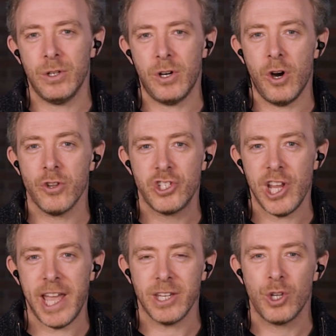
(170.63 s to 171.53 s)

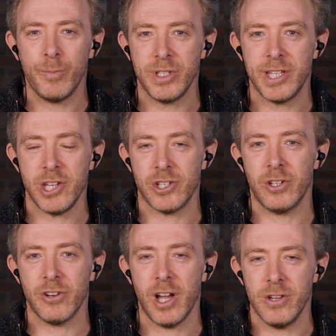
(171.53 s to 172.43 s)
on-chain computation
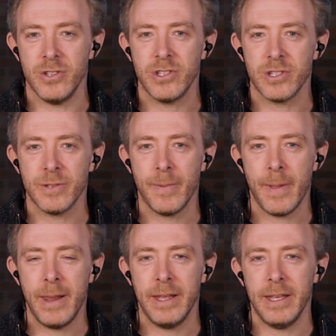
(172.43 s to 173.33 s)
grows,
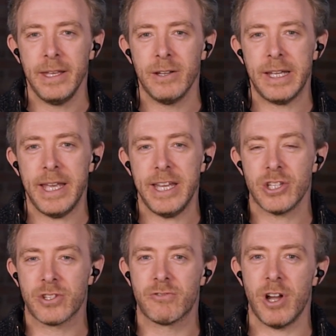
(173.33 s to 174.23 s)
it
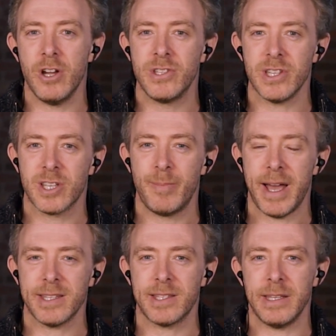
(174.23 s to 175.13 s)
just grows its
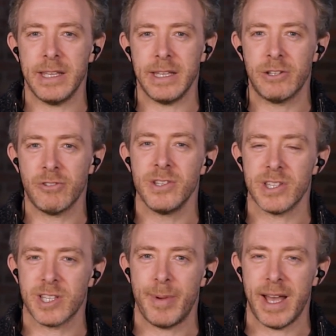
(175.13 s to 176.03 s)
capacity. It grows
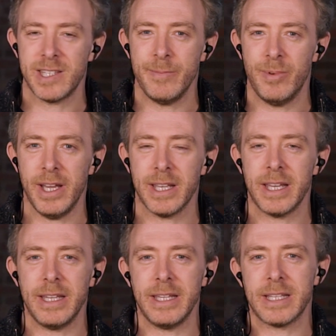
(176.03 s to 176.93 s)
its capacity by
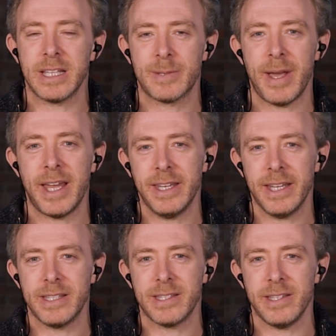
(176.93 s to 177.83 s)
expanding
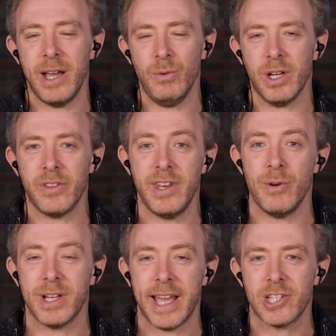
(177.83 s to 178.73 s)
its network. The
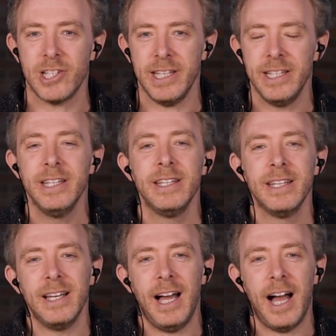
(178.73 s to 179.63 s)
network actually
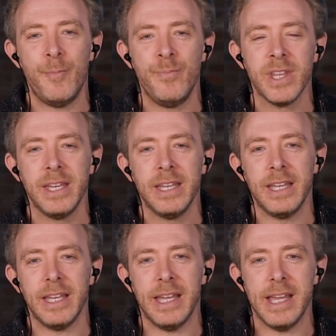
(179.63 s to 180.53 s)

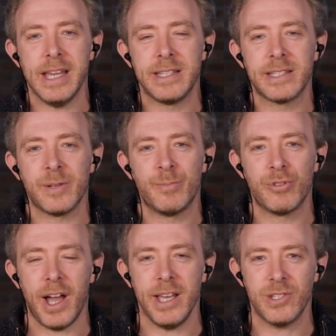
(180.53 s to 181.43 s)
is
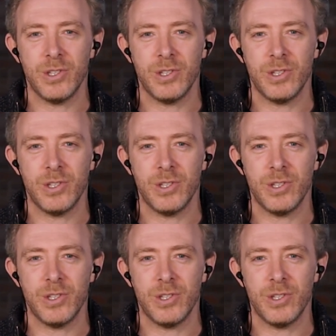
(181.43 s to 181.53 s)
comprised